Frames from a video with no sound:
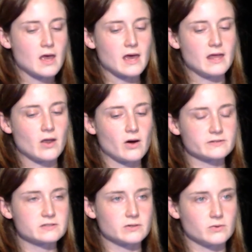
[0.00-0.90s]
and
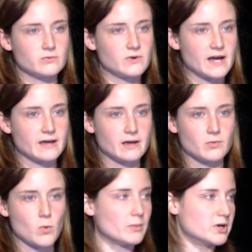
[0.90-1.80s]
also via a
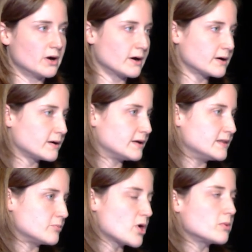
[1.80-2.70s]
webinar, and
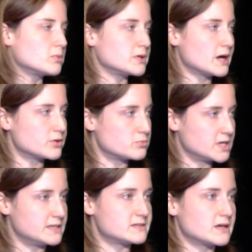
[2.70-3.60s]
then probably other
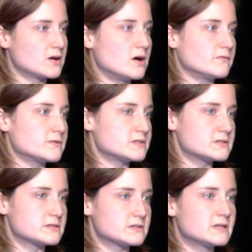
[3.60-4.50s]
means like
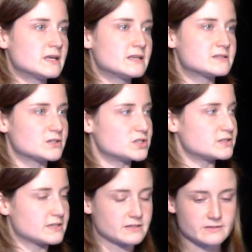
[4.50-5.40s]
conferences such
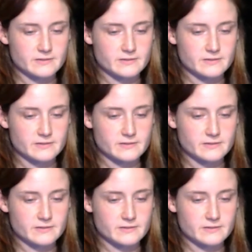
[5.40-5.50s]
as this.